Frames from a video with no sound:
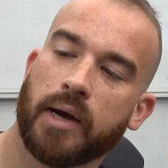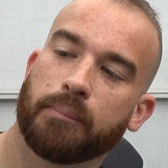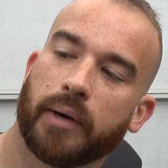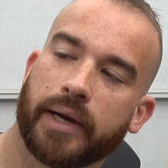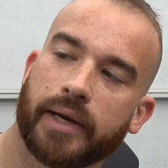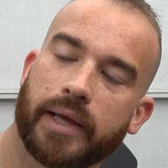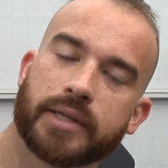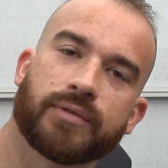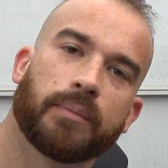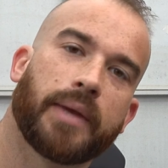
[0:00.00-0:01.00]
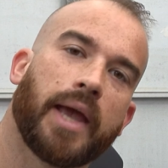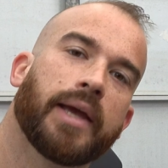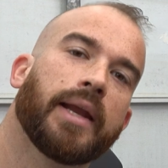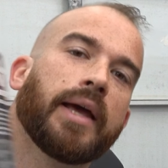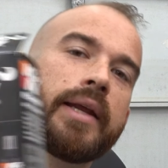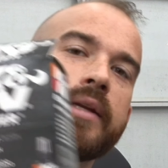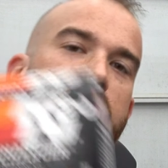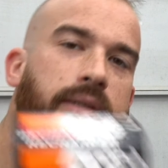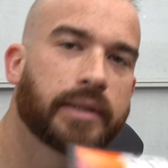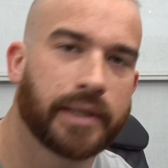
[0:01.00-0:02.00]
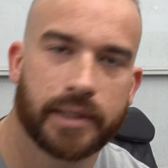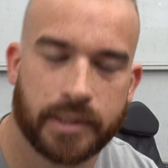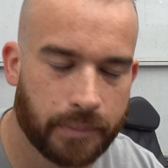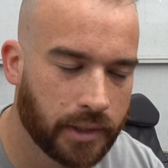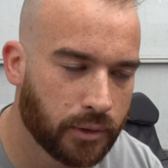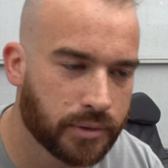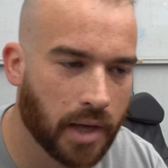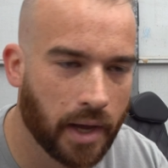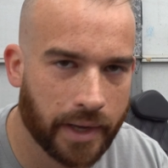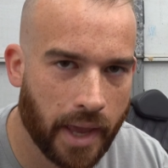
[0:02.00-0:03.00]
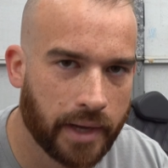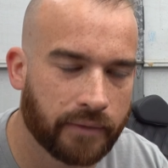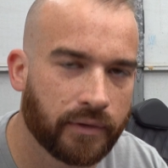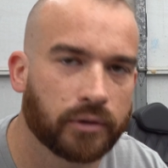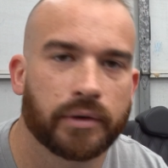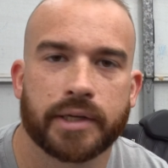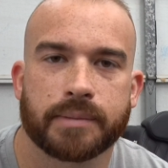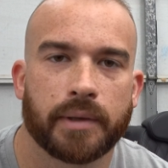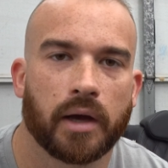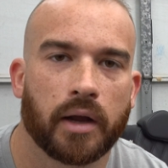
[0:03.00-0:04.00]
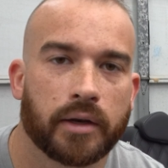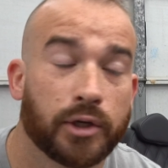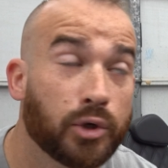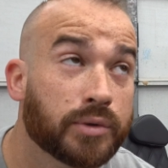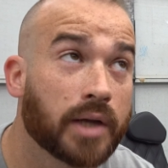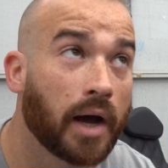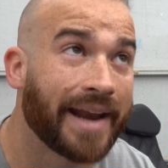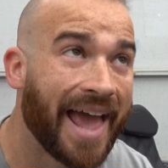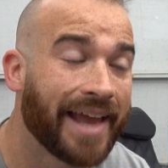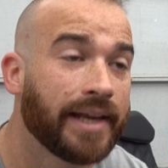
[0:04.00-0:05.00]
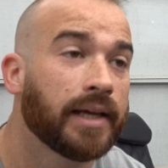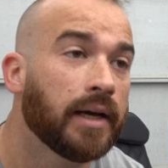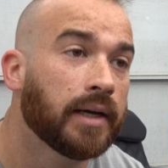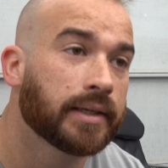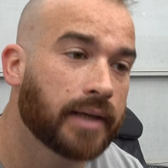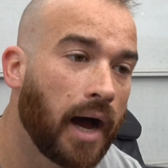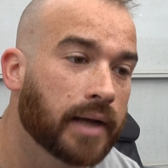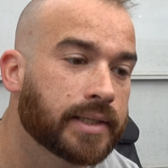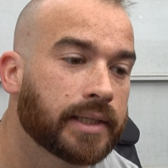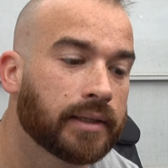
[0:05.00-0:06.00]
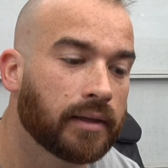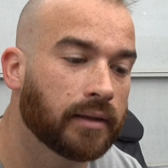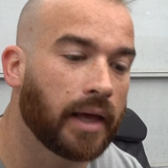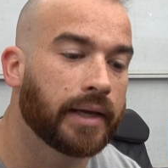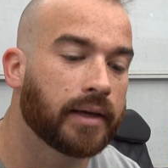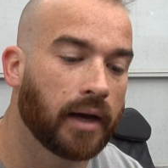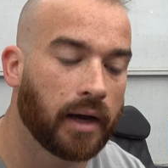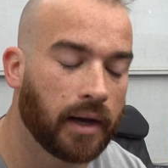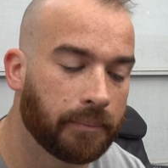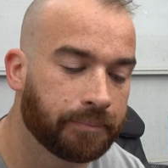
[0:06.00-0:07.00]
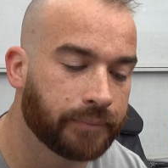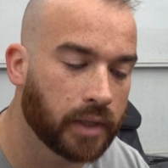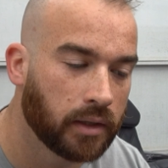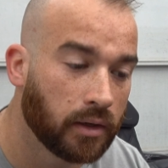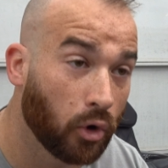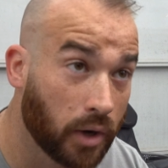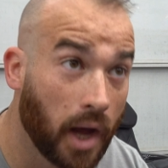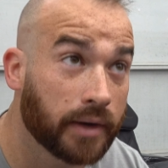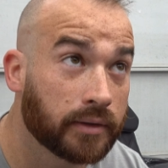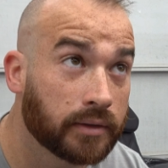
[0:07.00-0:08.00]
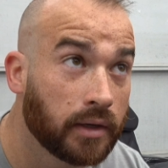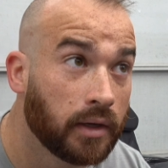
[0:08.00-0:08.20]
but it is from K&N. It doesn't need to be used on a K&N filter. It needs to be on, used on any cotton-like, um, or cotton,